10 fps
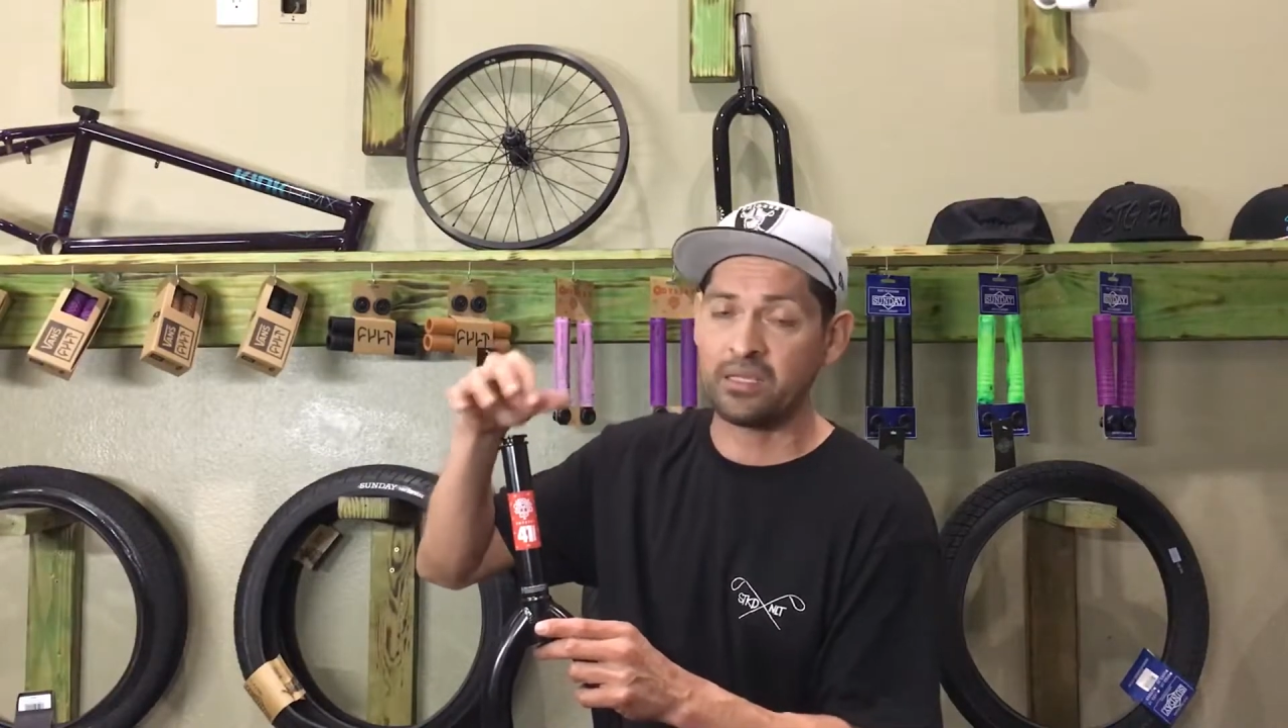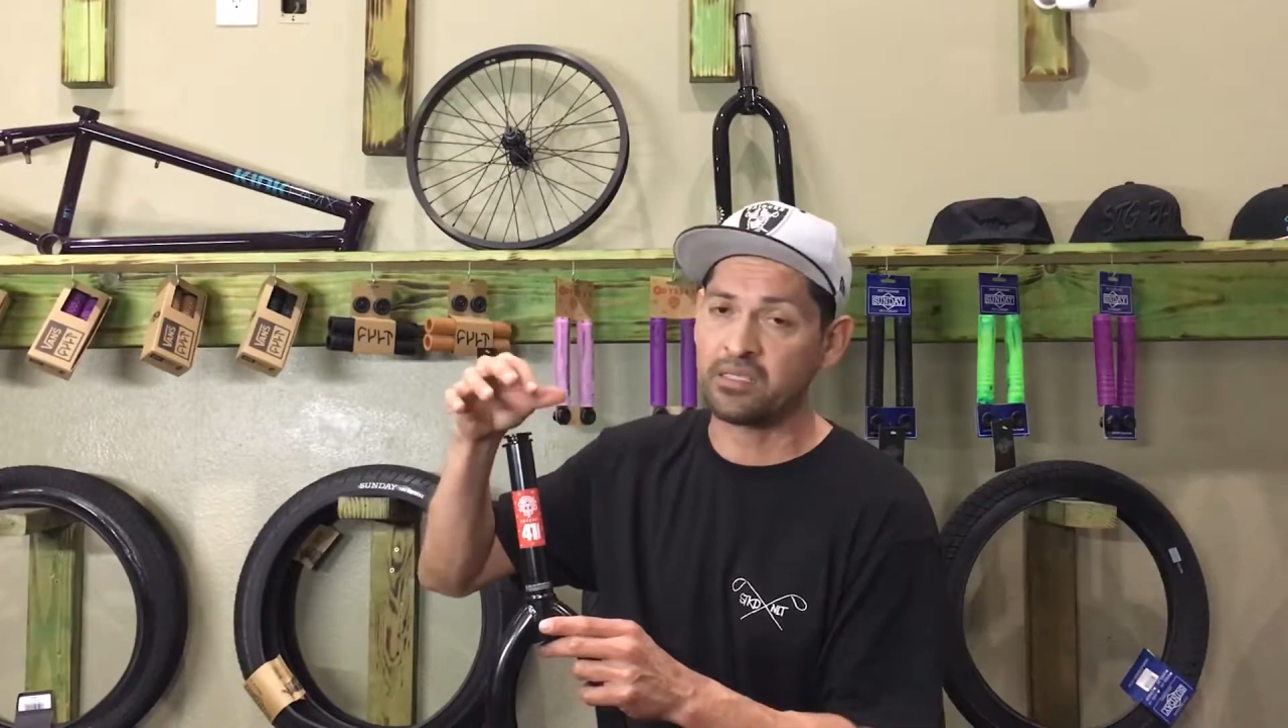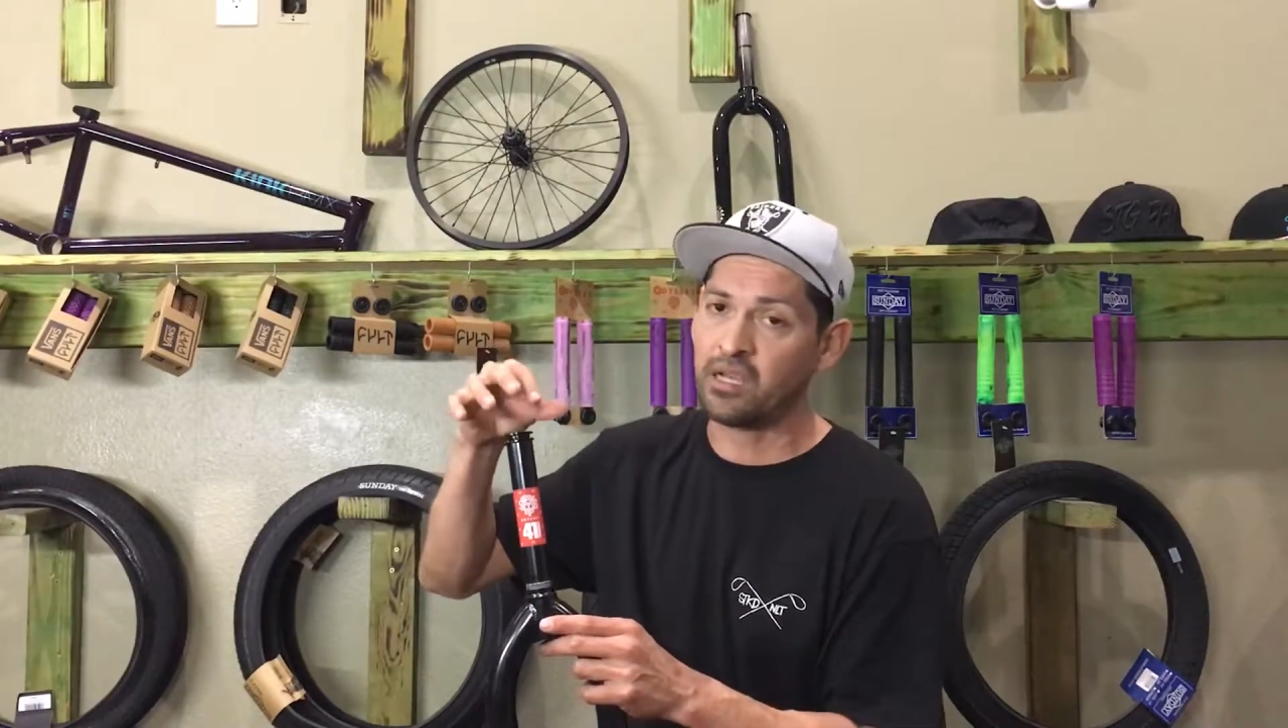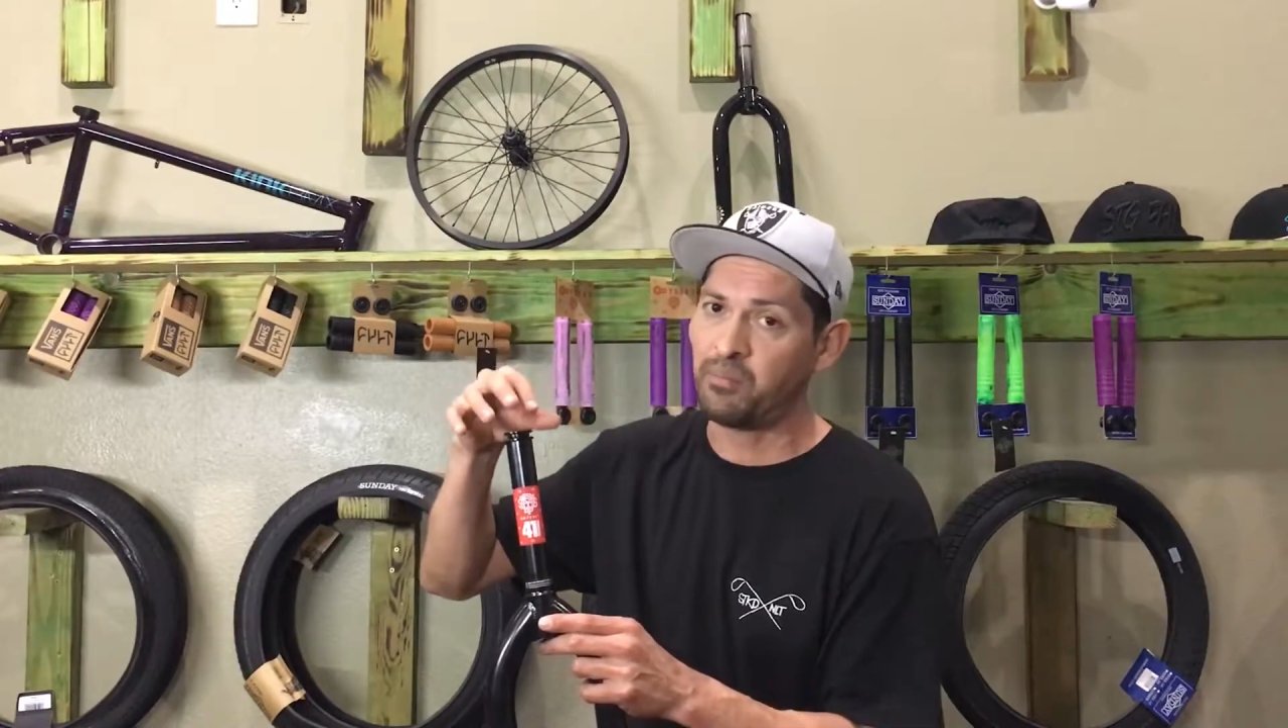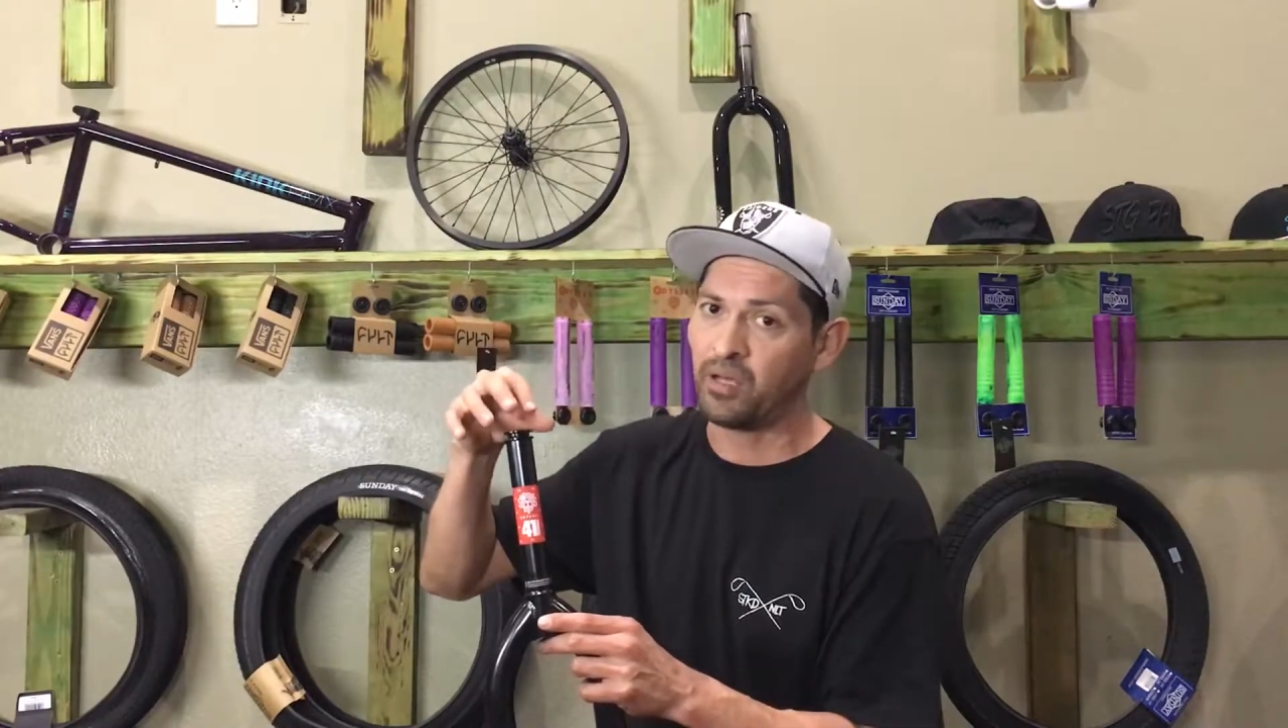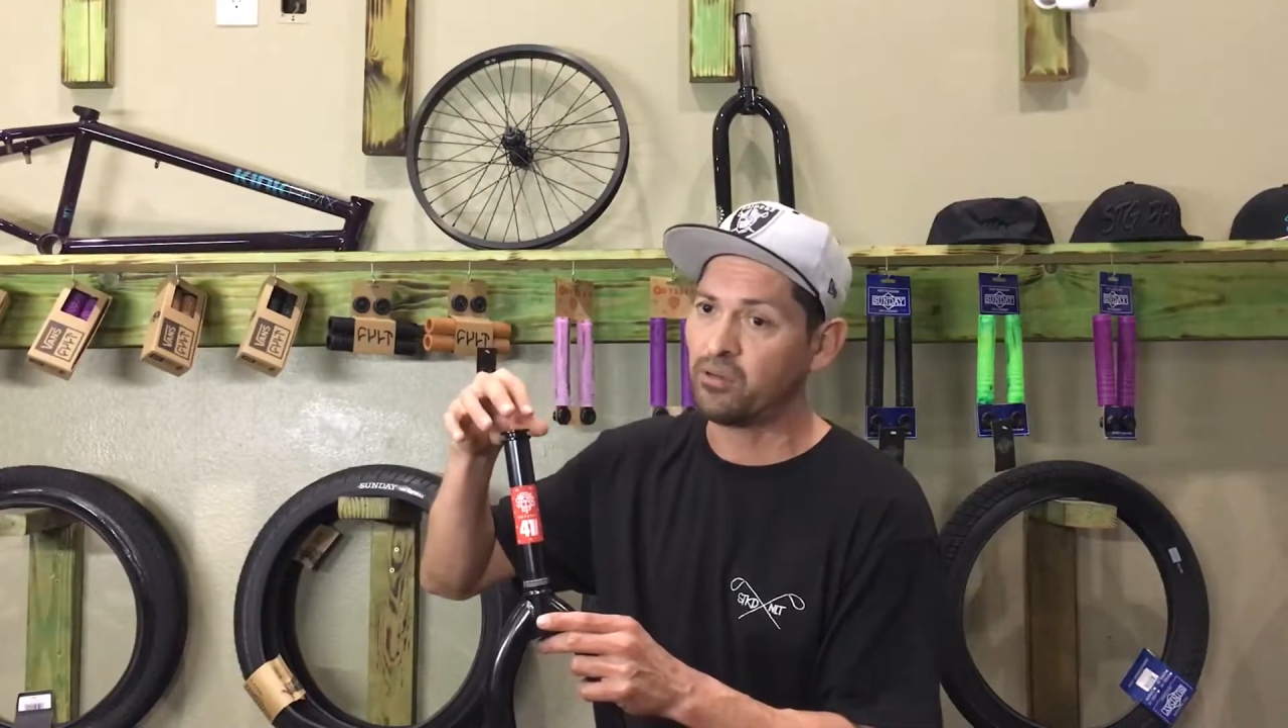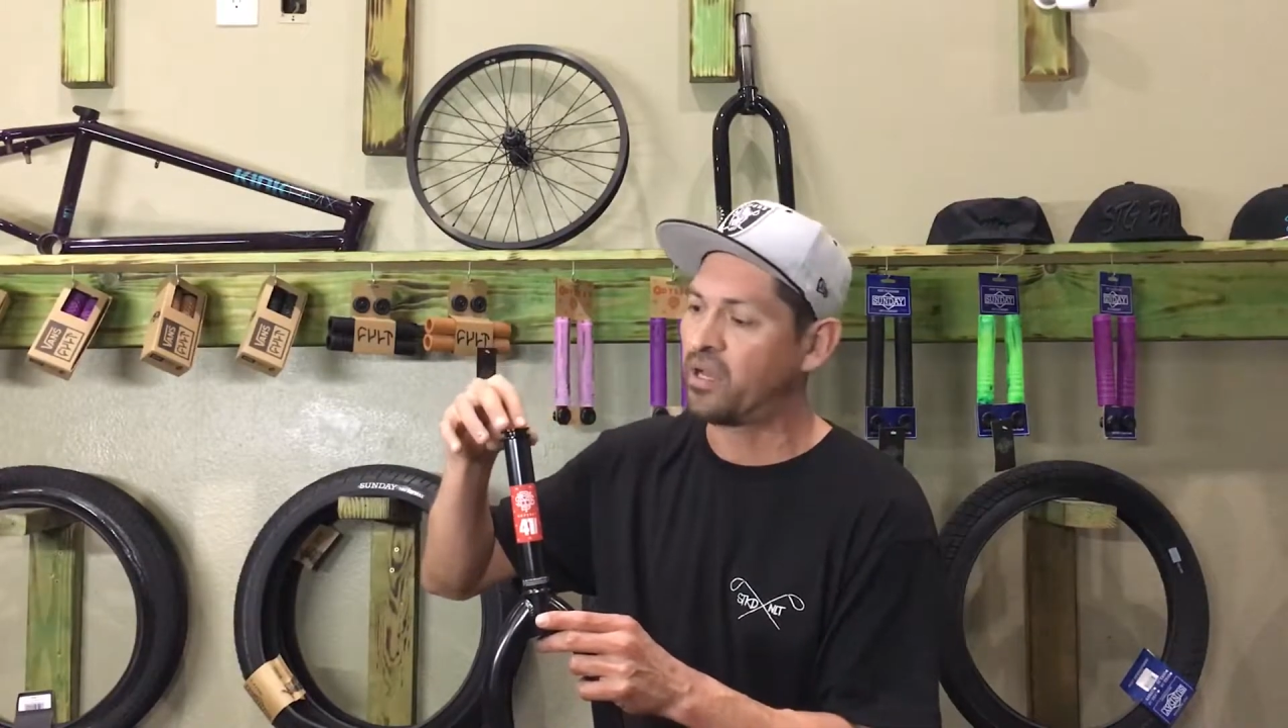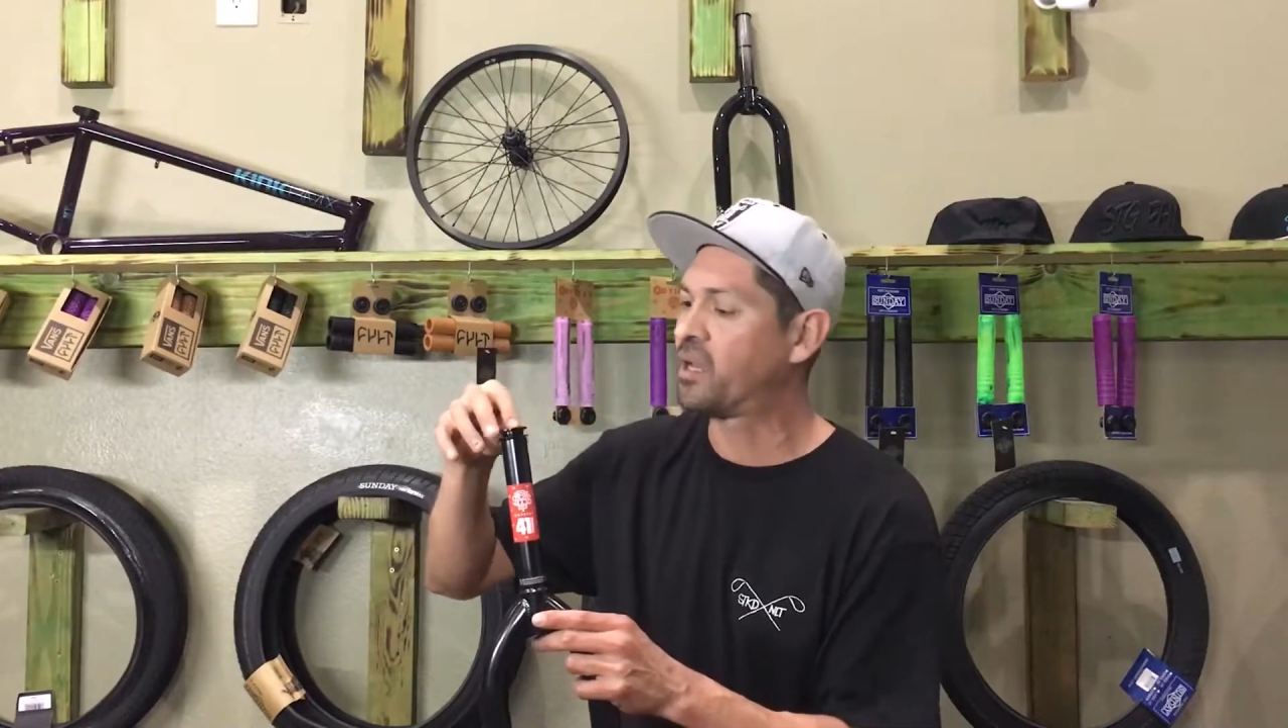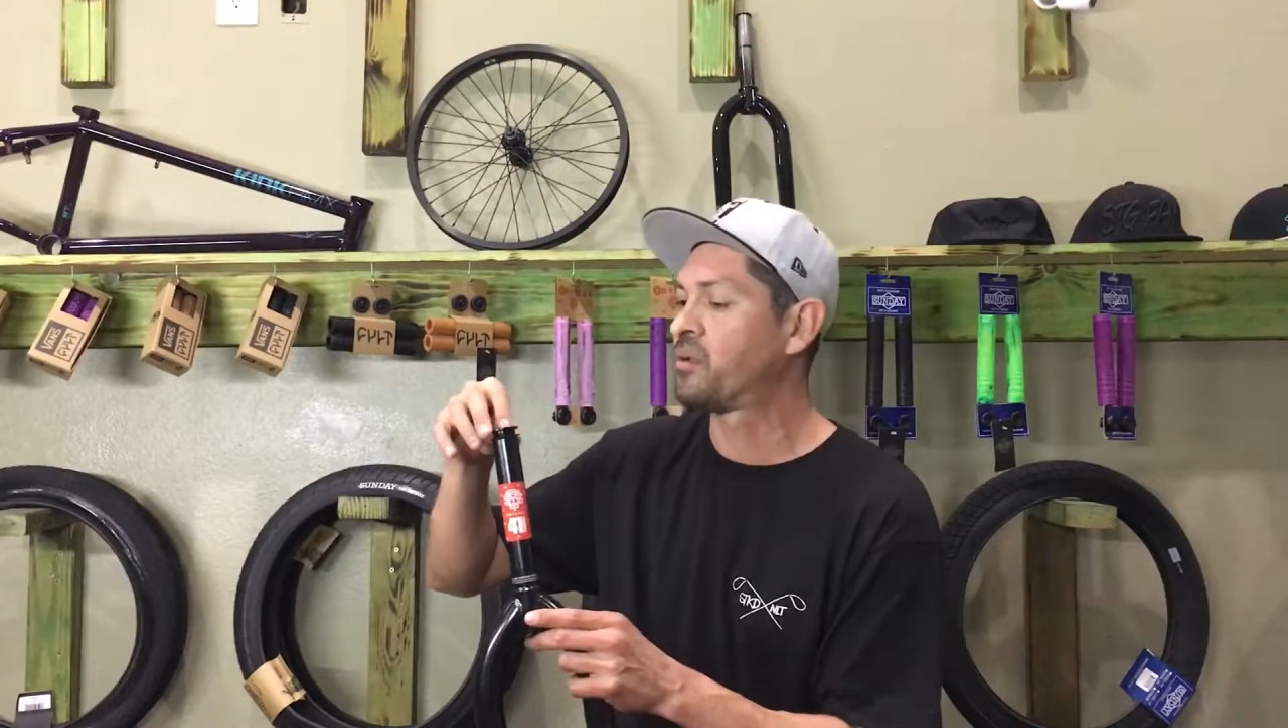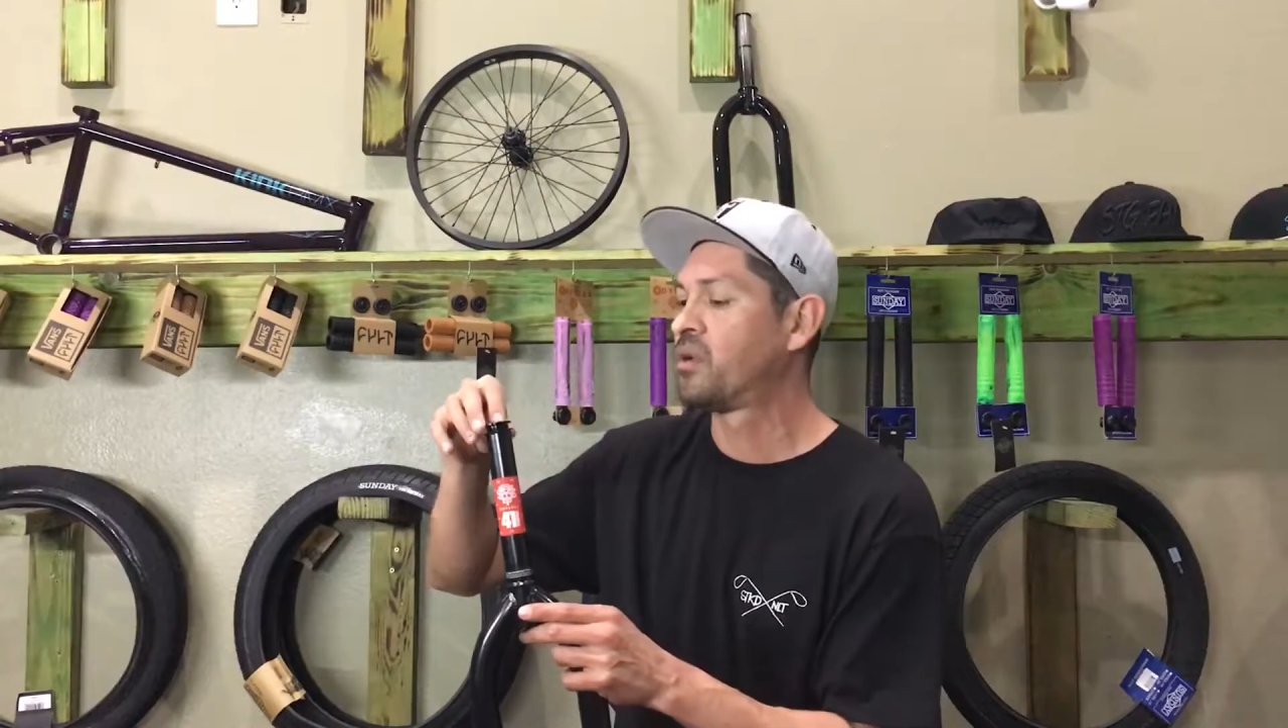this up all the
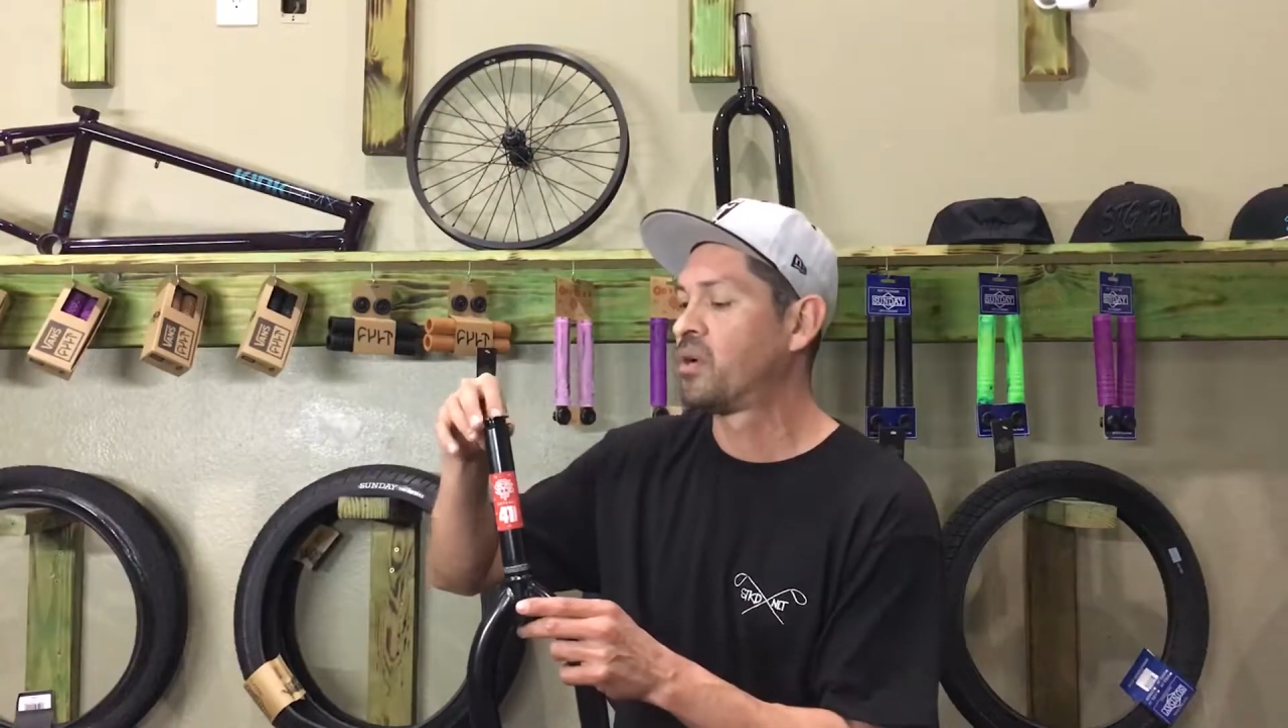way.